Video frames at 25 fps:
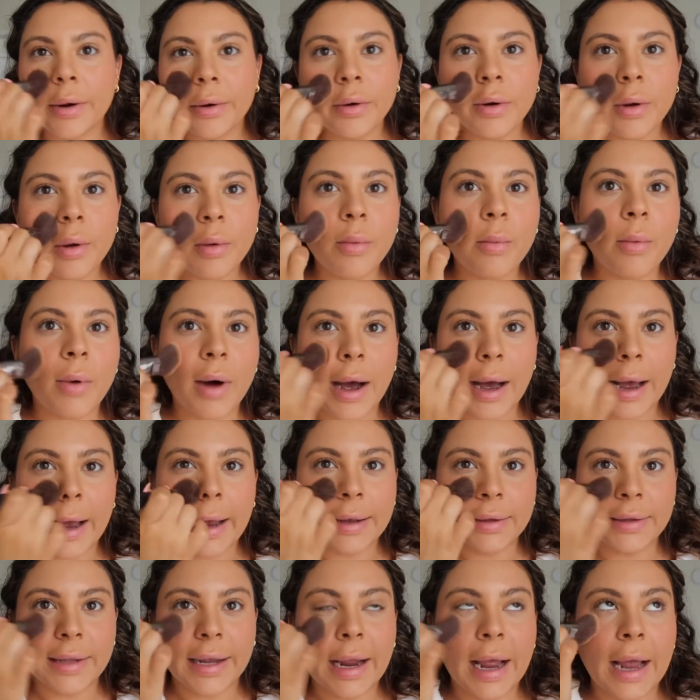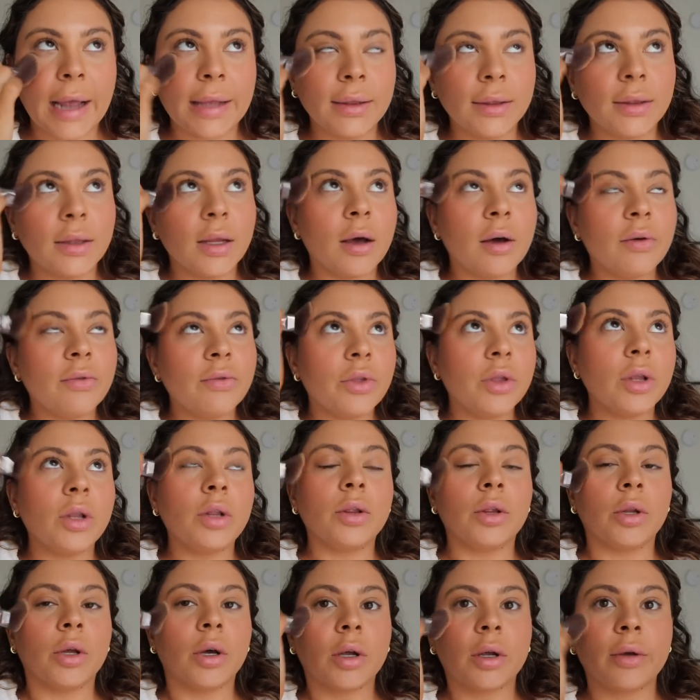I don't know why, like I love the
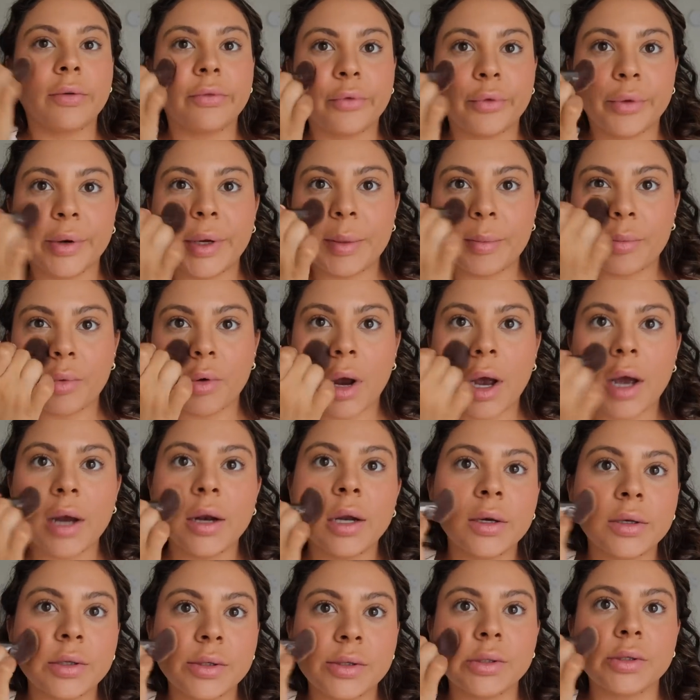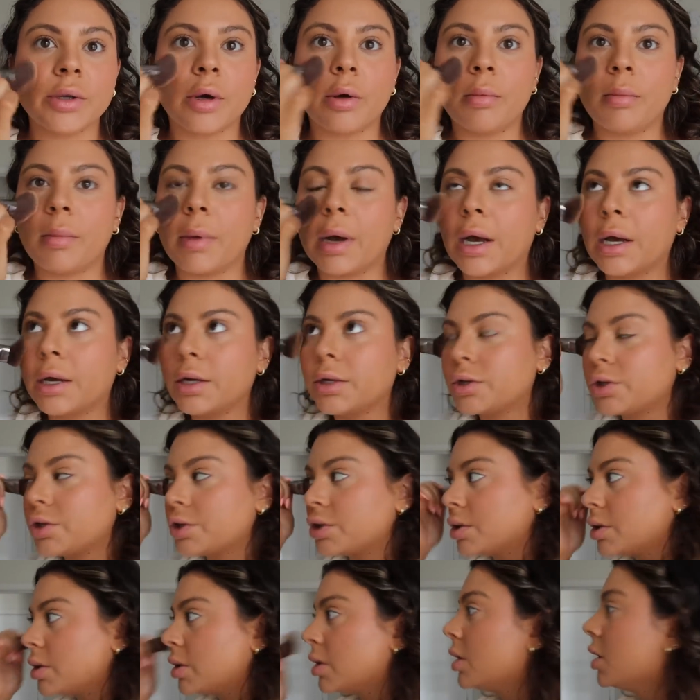look of cream products so
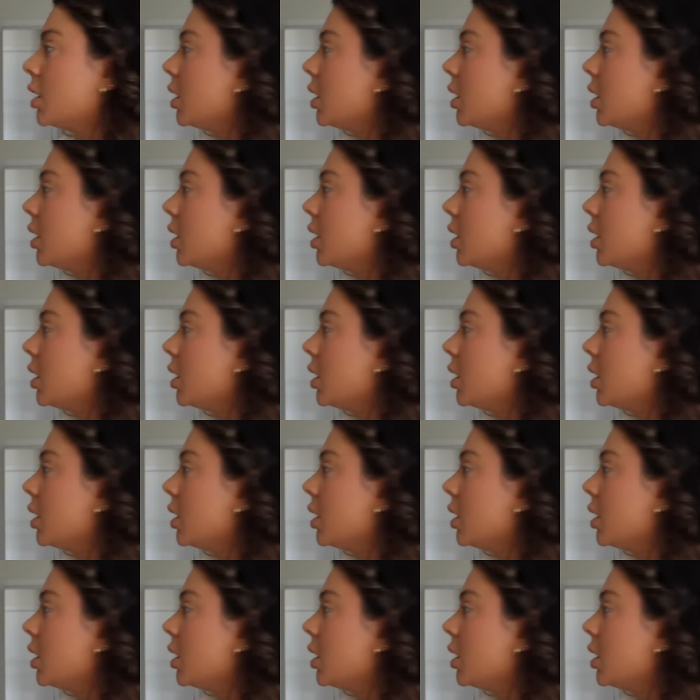much,